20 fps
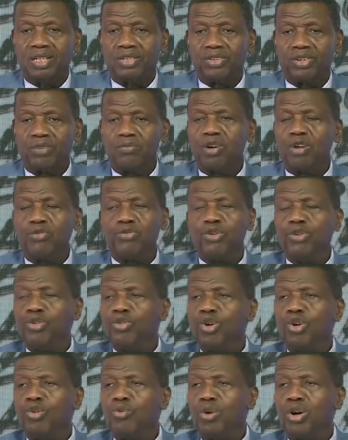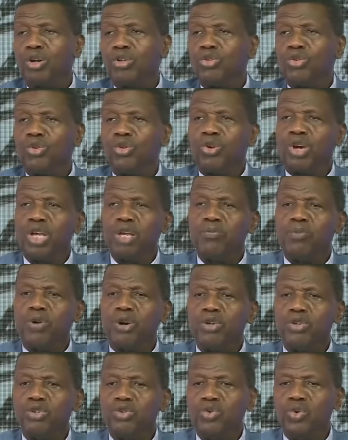Some of you don't want to keep
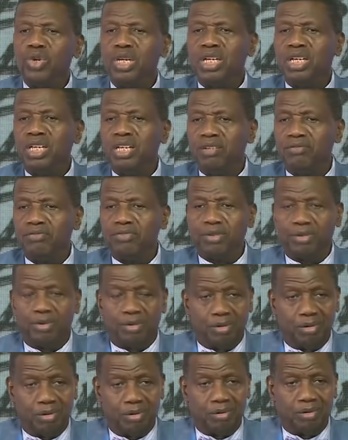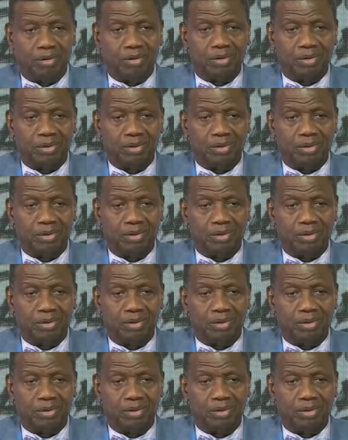on doing evil.